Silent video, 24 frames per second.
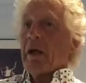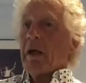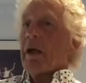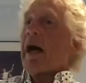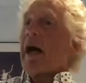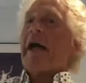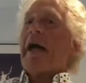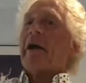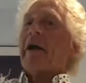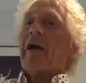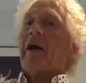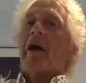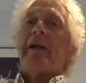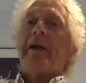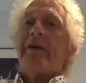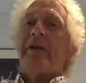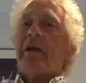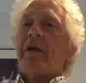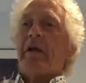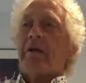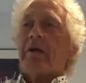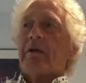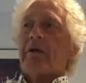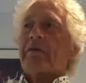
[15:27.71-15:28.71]
I had an
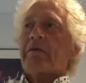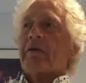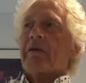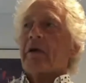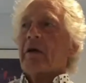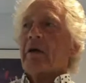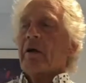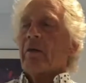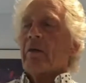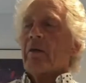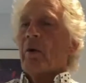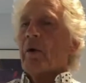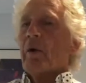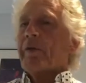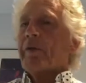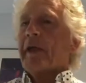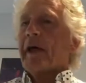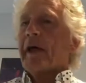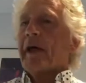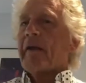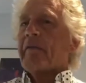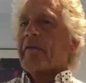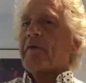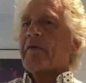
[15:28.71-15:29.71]
idea of what
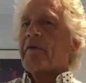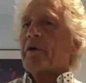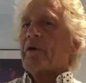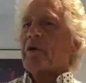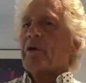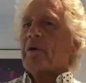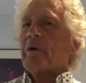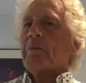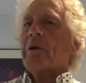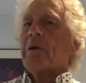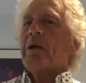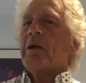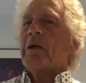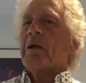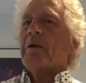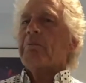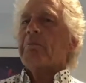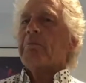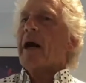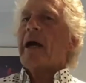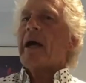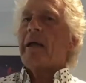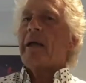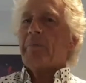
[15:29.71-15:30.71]
that film
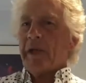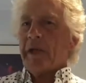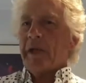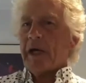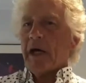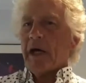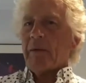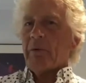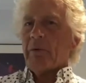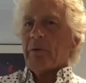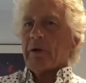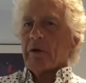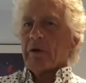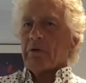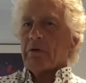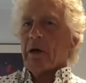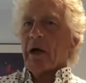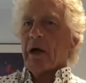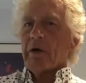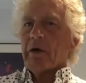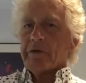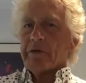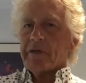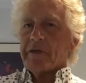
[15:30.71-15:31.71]
may be able to
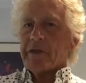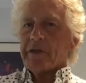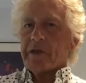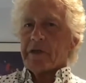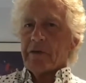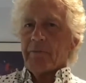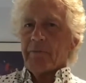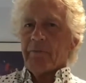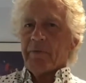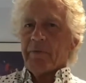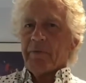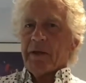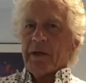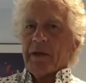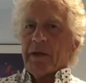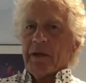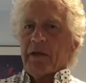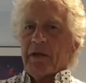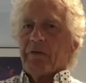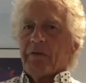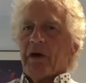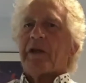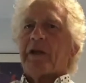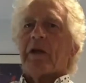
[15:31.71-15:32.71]
gross
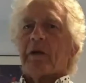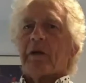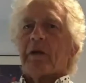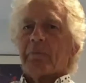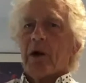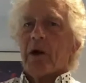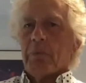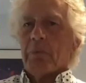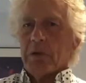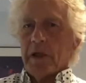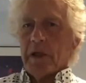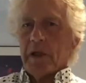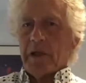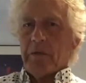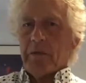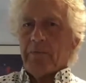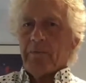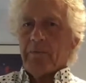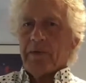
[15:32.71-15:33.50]
if I did it properly.